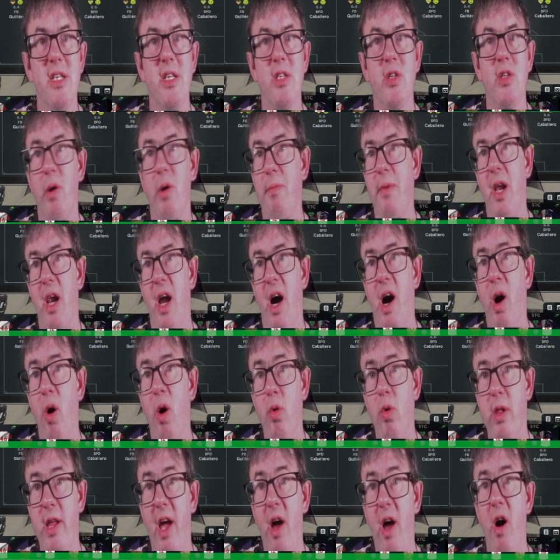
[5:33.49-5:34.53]
So I'm going to
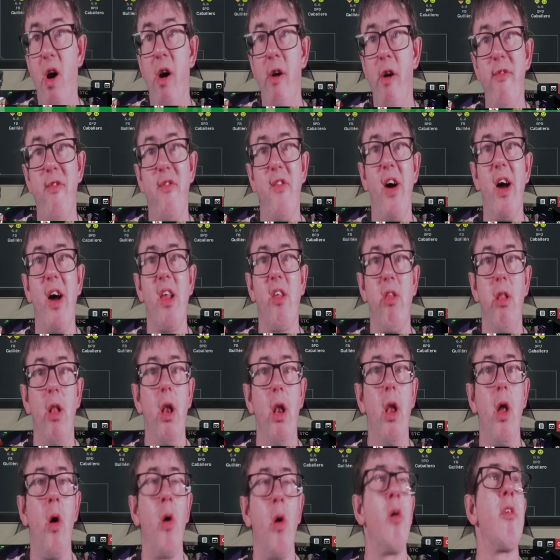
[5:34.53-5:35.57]
hold it off as
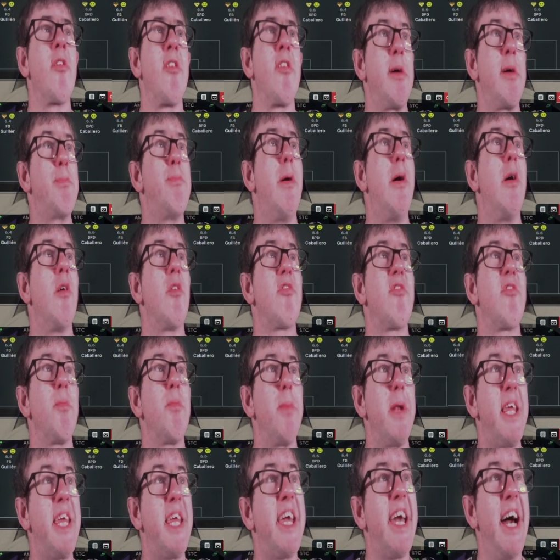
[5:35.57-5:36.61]
long as I
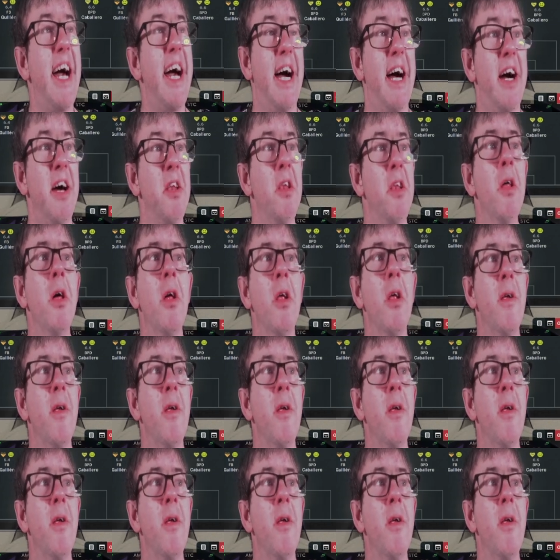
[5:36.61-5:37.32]
possibly can.